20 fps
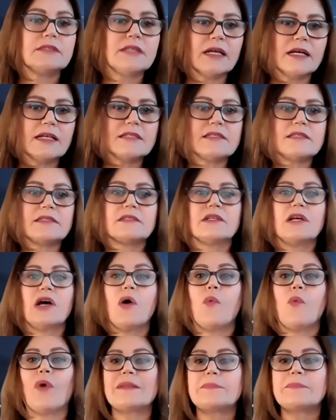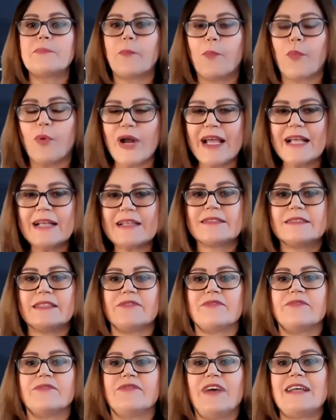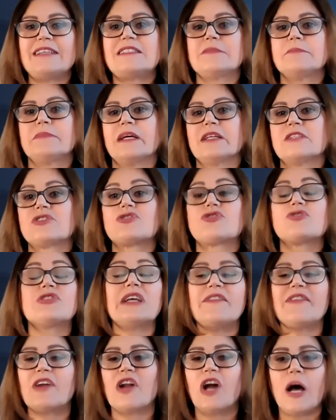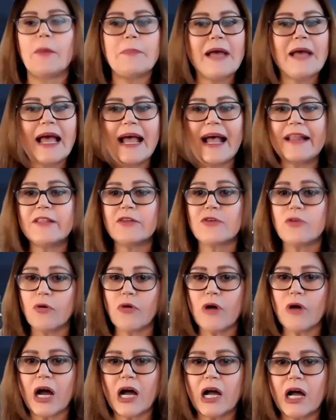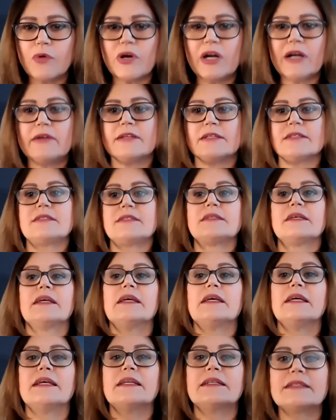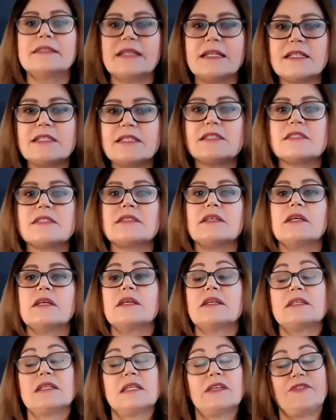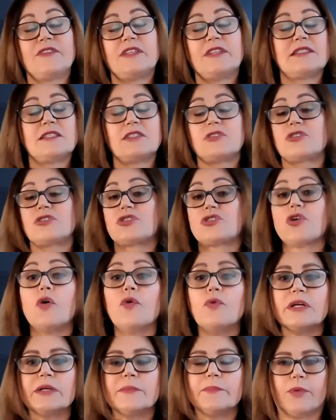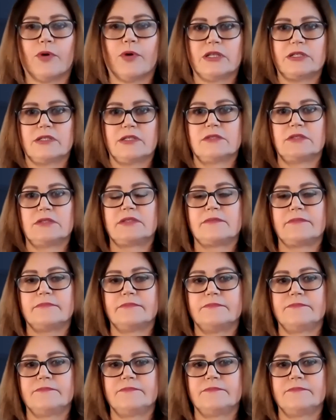Thus, what breaks the investments to develop ethical awareness in this, if this is so important?